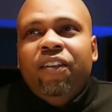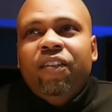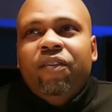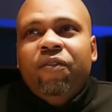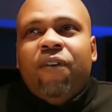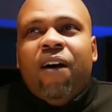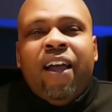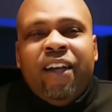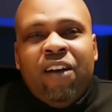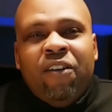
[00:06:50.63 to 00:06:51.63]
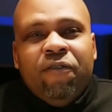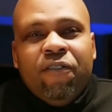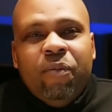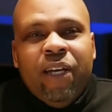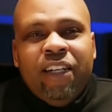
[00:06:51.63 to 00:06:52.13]
find out
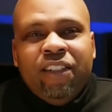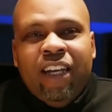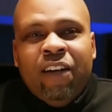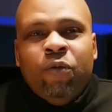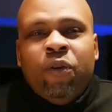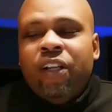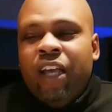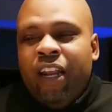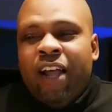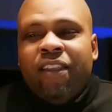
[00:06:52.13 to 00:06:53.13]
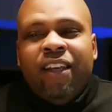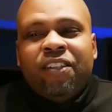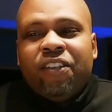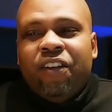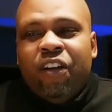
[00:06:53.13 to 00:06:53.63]
information and I think it's
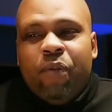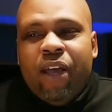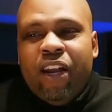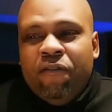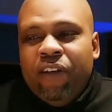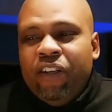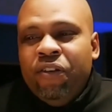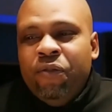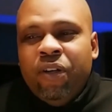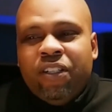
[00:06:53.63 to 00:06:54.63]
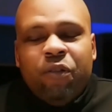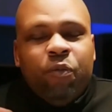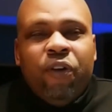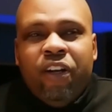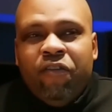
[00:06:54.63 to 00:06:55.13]
going to benefit you, what's the
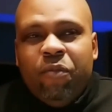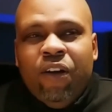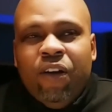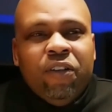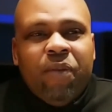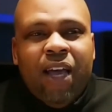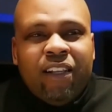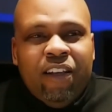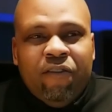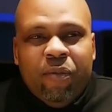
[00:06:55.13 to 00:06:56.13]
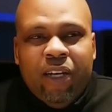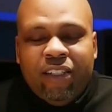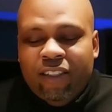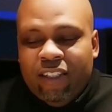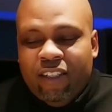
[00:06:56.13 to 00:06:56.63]
point of me holding back the
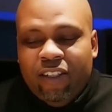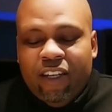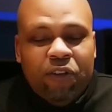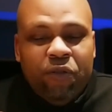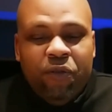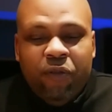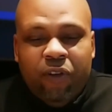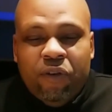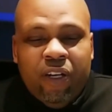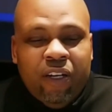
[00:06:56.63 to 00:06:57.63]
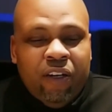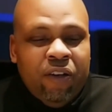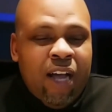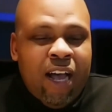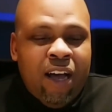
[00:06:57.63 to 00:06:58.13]
information? Look, if you need to know
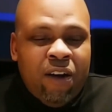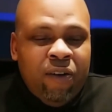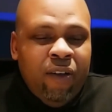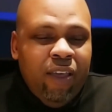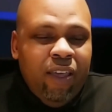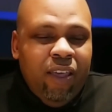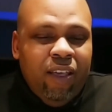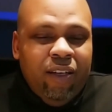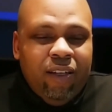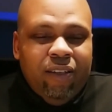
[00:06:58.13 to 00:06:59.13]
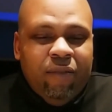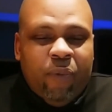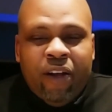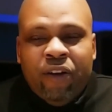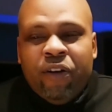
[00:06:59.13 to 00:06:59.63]
how
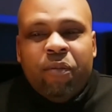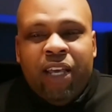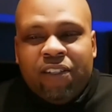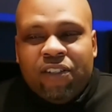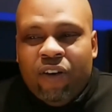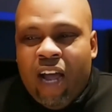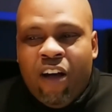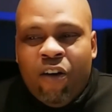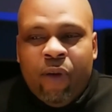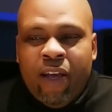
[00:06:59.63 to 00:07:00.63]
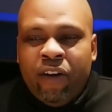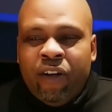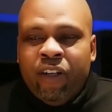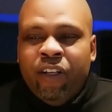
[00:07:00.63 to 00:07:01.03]
better to mix or how better to